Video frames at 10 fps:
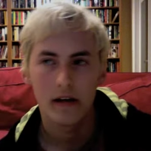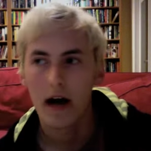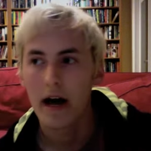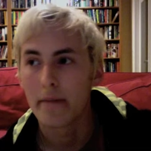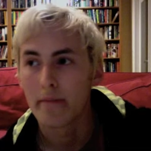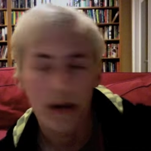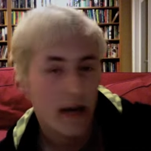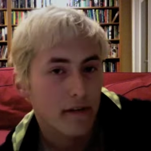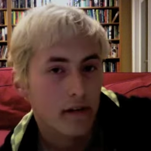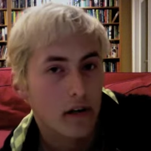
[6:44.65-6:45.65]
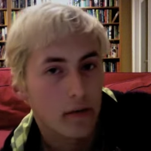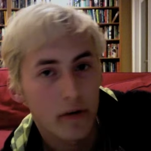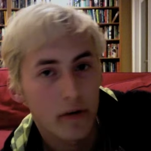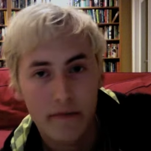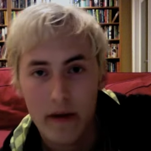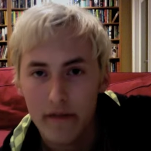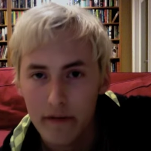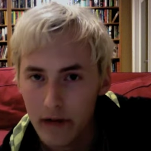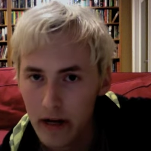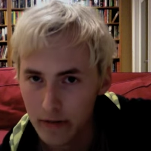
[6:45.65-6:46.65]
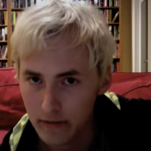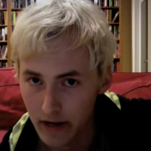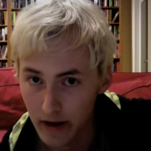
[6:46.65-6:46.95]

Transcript: I might have to call him one of my favorite actors now.